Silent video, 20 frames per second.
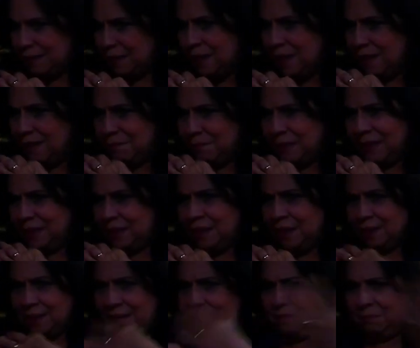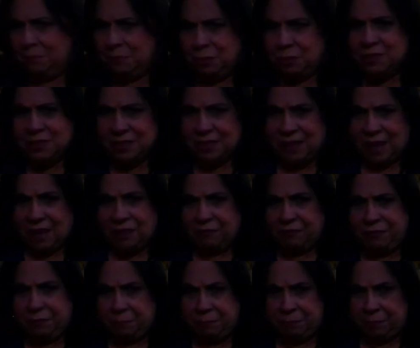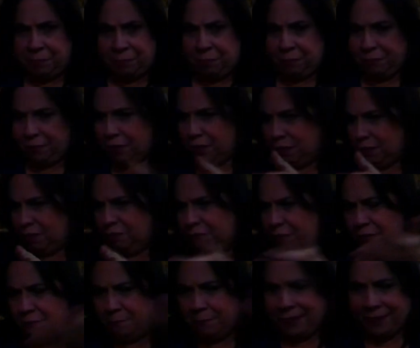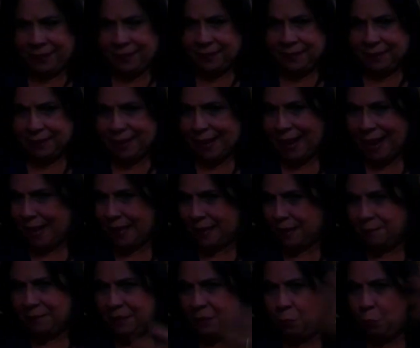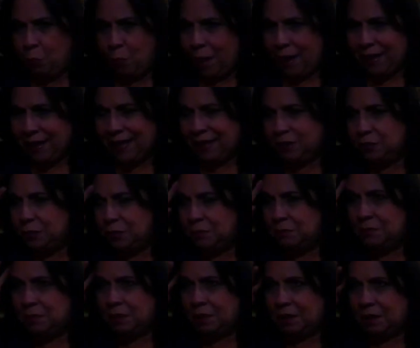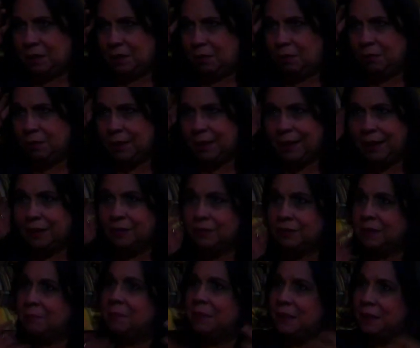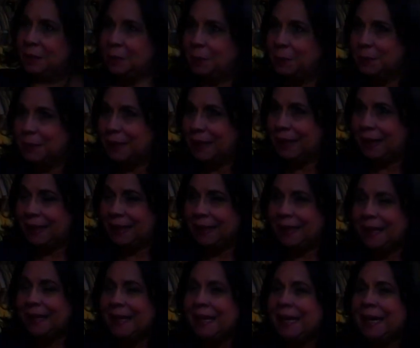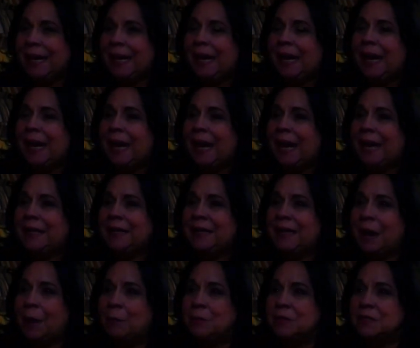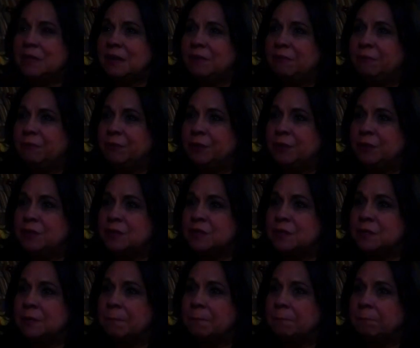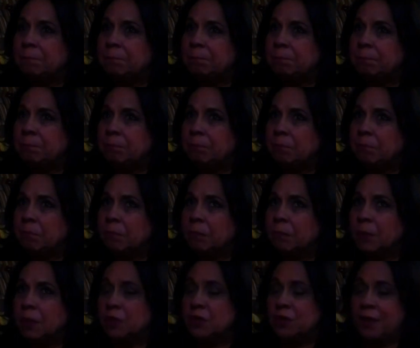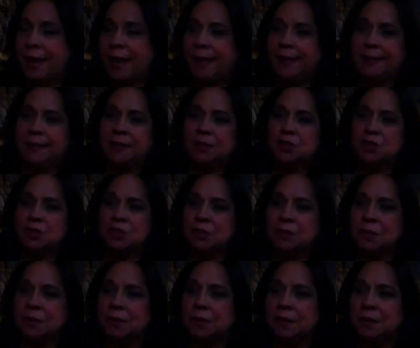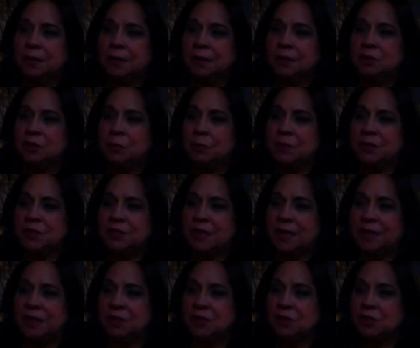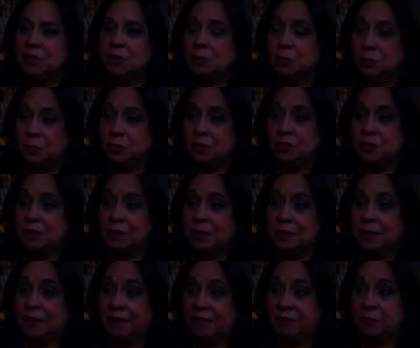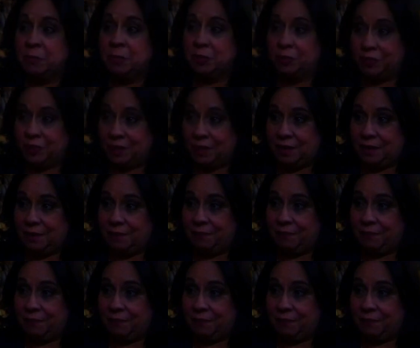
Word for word: take, make uh, music out of a, of a, of a bang in a can. I mean, why can't you? I'm like, okay, Don Emilio, okay. And that was our first challenge. Someone challenged us to use live music.